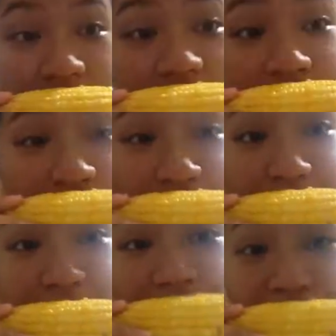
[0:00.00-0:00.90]

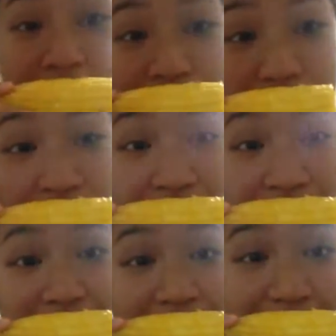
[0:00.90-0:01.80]
So this is my morning
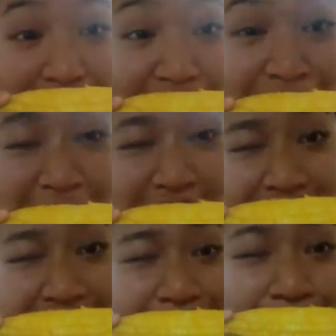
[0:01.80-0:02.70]
face. My other eye
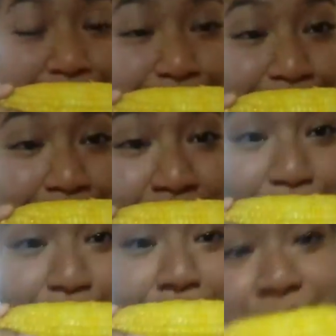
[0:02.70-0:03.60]
is smaller than the other
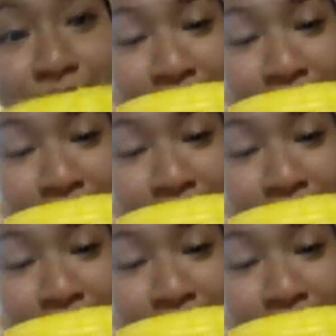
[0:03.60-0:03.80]
one.